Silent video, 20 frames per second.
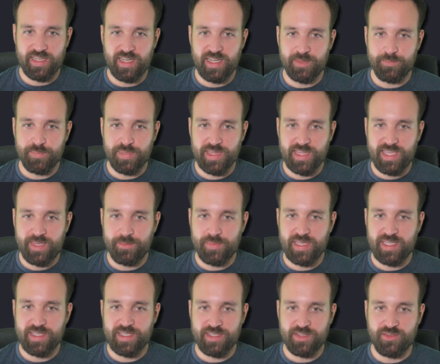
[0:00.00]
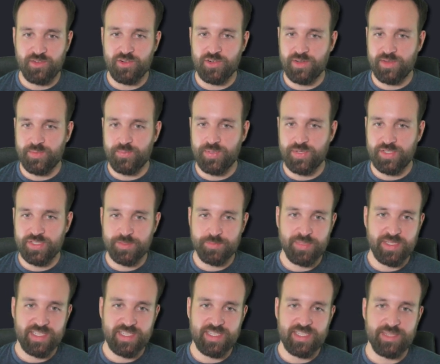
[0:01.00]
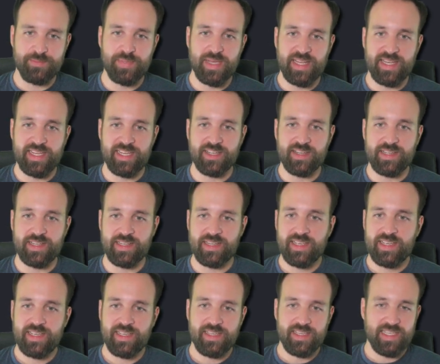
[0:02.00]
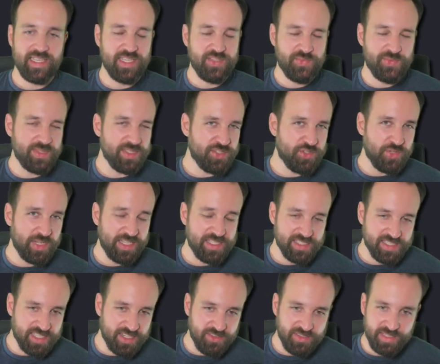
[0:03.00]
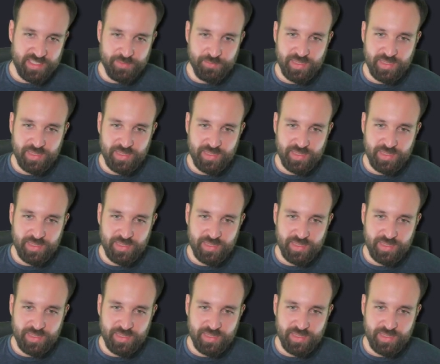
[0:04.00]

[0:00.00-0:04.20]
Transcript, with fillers: uh, play button or the pause button depending on if the track is currently